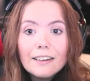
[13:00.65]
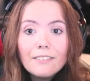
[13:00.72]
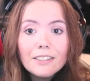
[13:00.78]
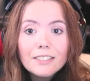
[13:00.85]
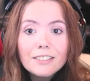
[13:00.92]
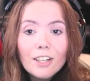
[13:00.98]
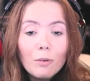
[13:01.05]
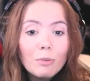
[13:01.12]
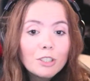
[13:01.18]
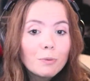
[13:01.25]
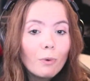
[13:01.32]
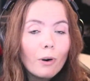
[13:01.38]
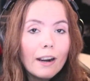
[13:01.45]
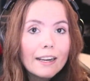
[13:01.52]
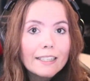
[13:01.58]
is so much
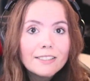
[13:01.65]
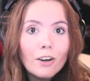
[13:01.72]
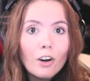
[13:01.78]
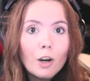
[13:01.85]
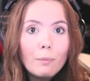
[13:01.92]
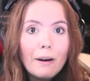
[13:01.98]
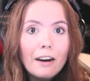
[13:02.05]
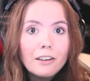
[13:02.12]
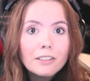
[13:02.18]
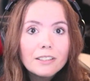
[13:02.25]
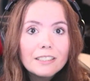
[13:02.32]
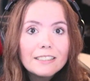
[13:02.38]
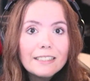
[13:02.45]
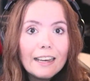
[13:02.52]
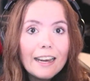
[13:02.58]
more I can talk about
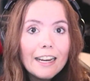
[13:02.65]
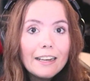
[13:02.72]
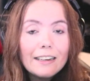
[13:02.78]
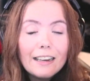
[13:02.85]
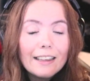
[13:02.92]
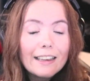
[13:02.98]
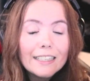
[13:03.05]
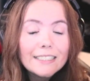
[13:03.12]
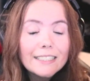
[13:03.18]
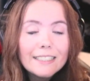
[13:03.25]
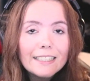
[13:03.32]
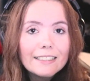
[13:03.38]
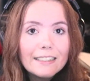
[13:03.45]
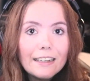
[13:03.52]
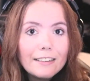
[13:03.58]
it. Like, as I
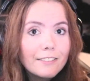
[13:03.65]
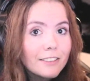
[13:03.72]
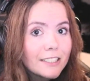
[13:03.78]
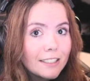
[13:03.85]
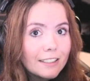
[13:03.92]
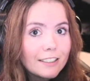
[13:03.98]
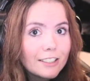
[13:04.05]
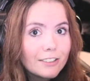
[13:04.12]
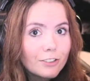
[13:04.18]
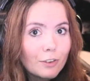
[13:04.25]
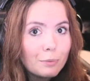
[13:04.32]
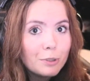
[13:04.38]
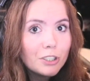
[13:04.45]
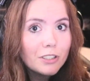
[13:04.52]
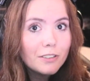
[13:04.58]
said, there is in the
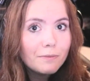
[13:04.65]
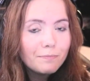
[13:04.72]
description.